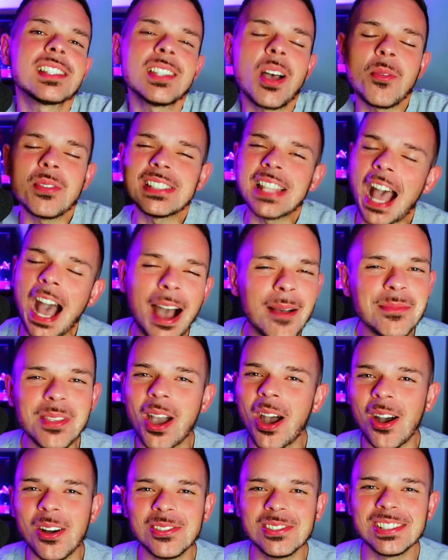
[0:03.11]
As always, I'm
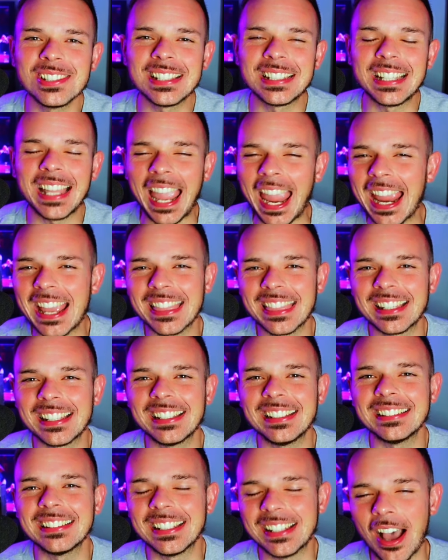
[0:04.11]
your host,
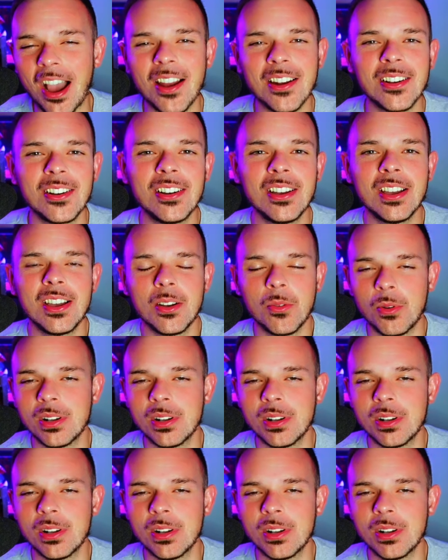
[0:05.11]
Anthony DiNardo.